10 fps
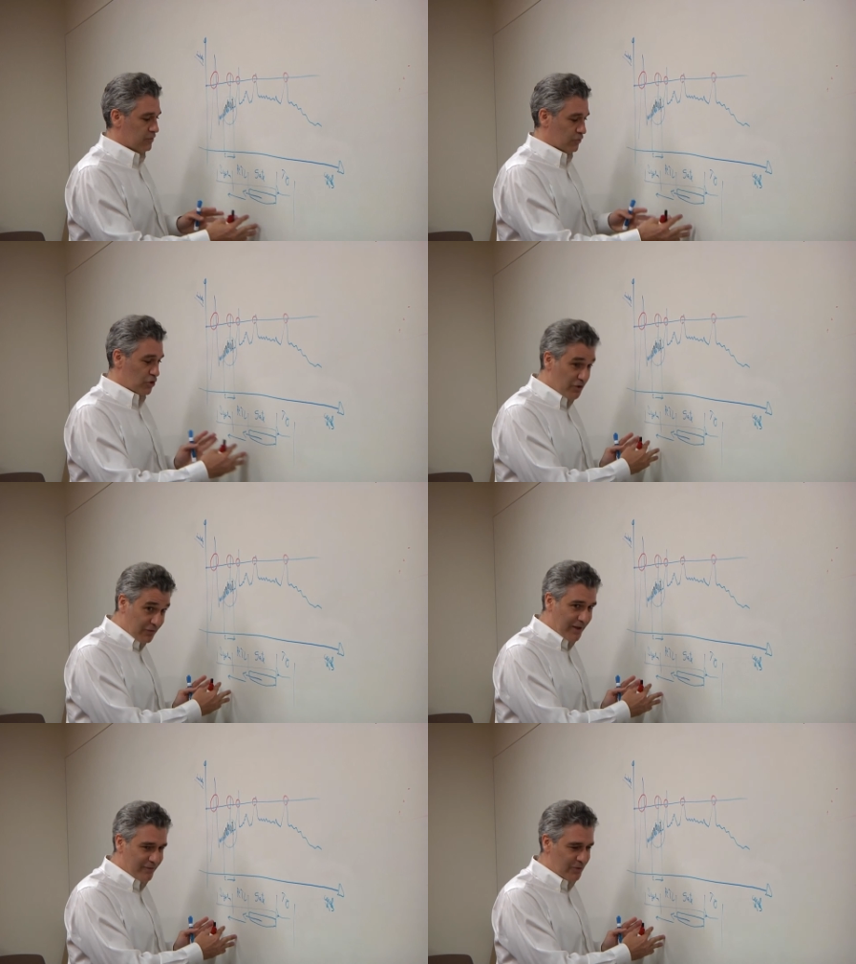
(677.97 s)
so
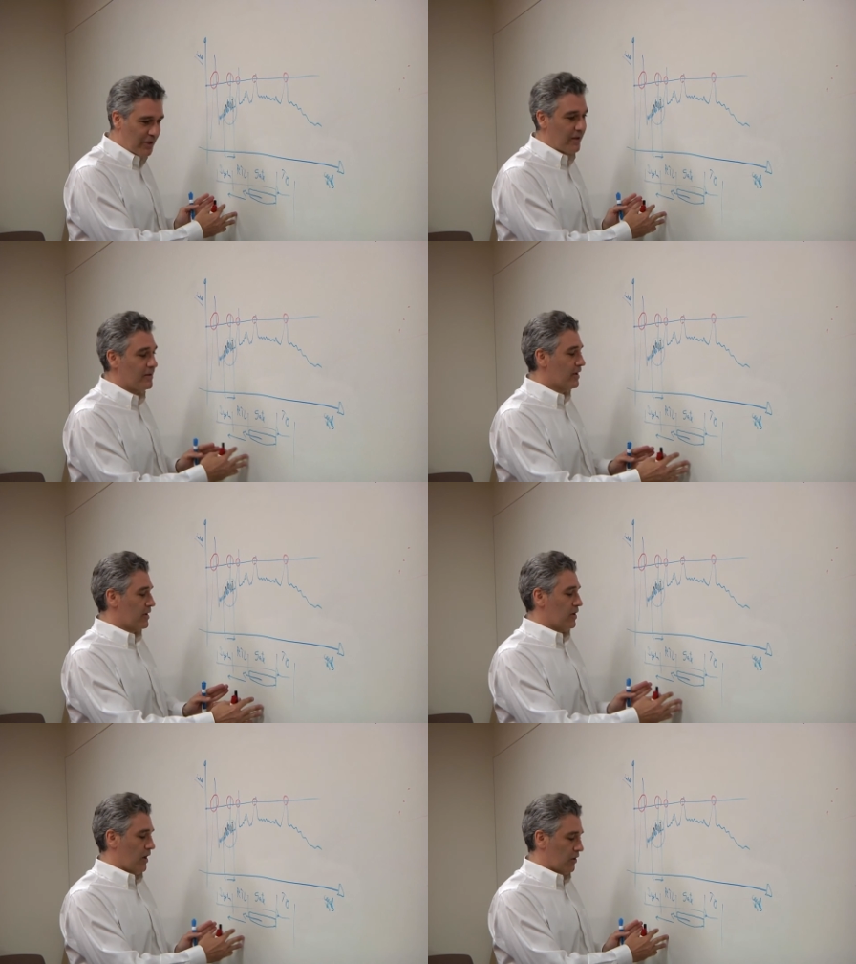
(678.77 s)
shift left again
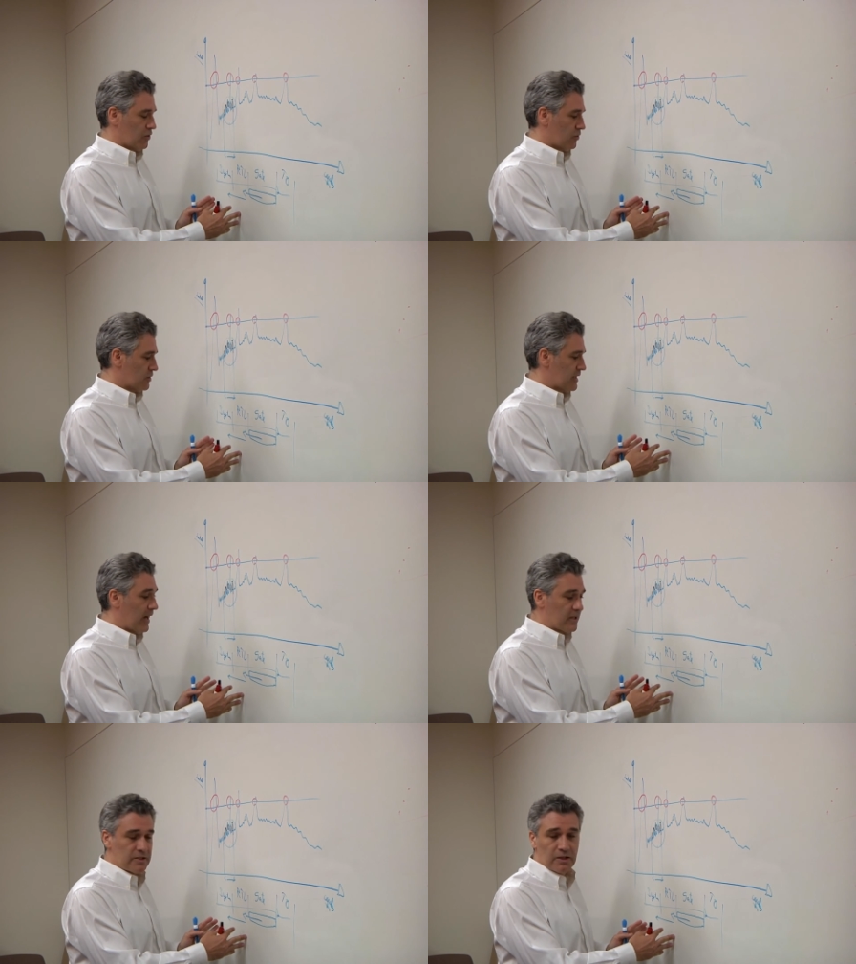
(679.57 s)
uh, towards
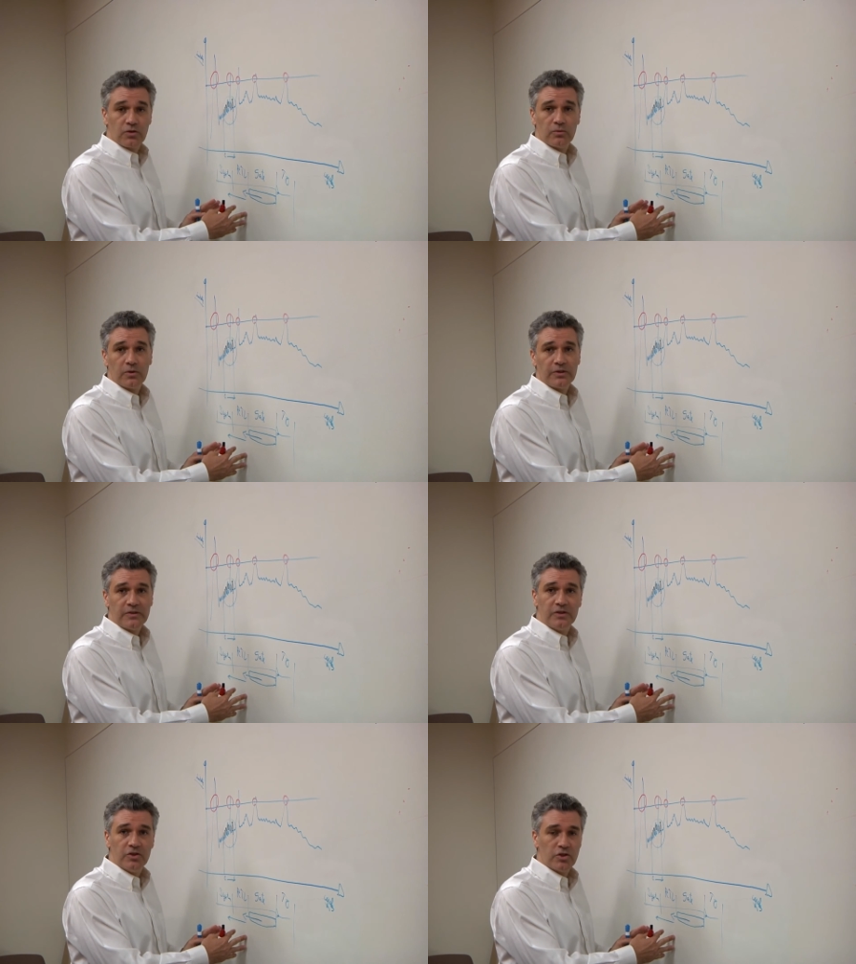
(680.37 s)
architectural
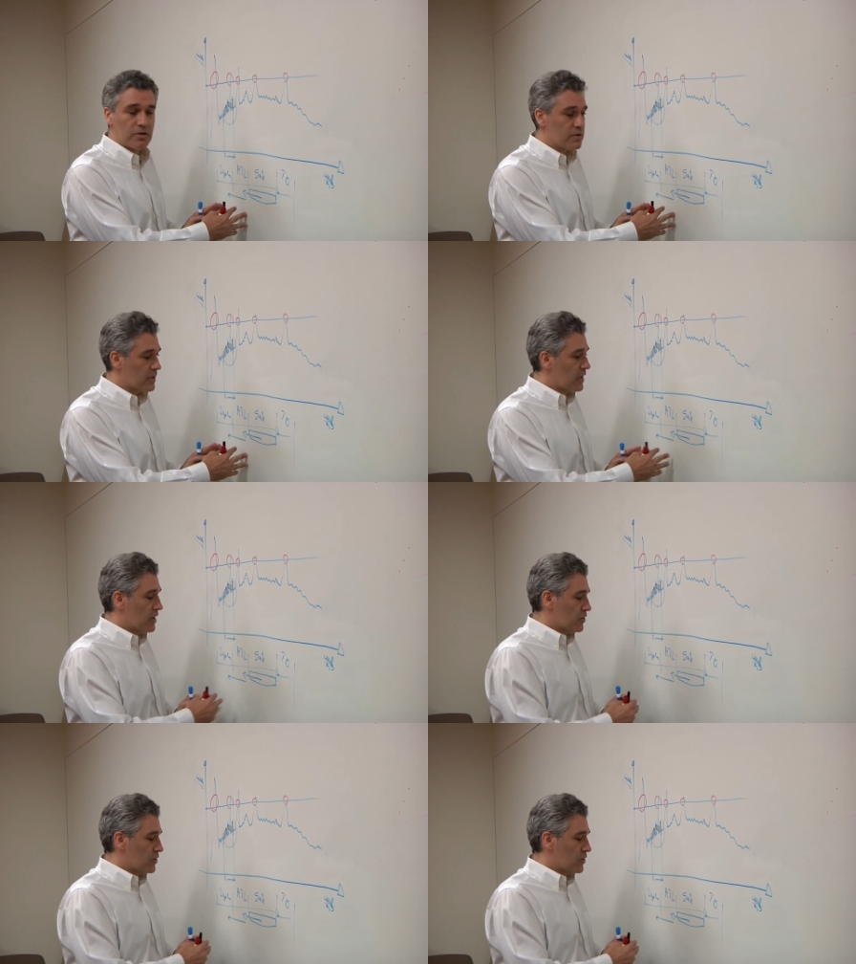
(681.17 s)
decisions.